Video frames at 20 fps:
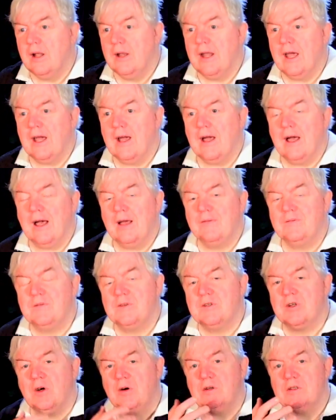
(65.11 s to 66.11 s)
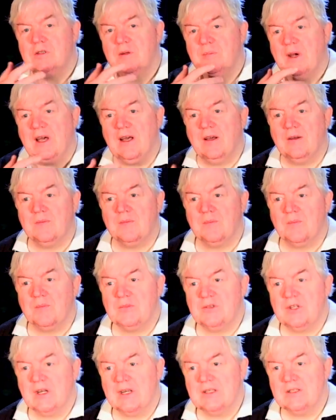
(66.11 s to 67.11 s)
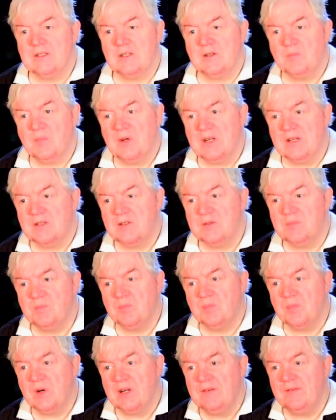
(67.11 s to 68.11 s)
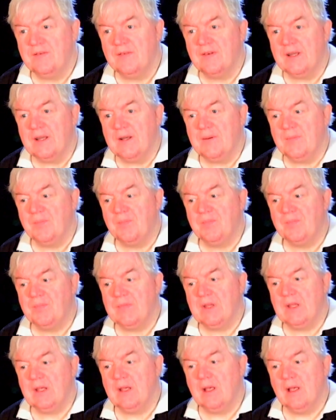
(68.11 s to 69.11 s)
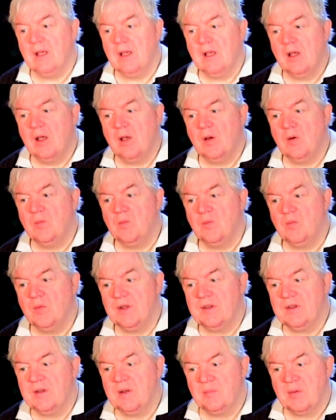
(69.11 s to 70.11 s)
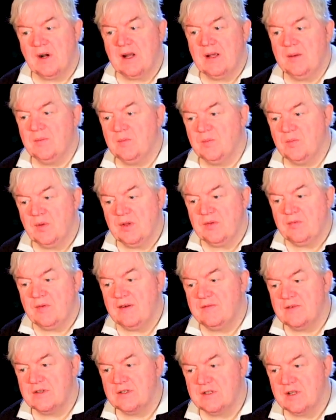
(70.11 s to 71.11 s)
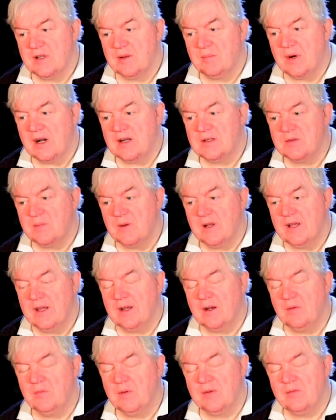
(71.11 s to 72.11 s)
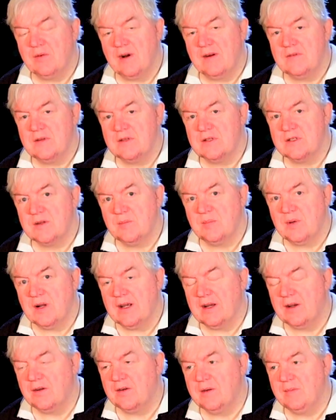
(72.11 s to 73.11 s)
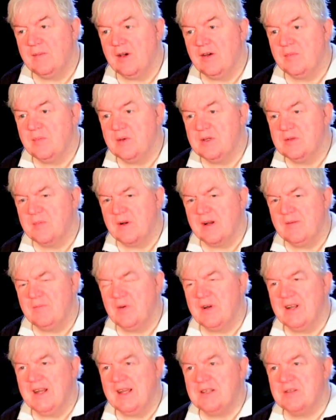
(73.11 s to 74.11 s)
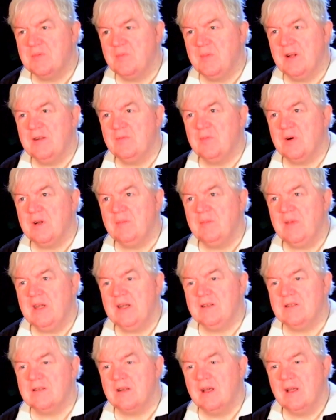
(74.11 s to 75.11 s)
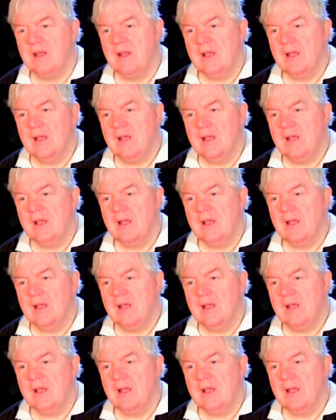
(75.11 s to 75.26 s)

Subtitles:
Now I've talked about changing pitch briefly with reference to the brass playing and with reference to playing on your mouthpiece, but I haven't really explained what it means.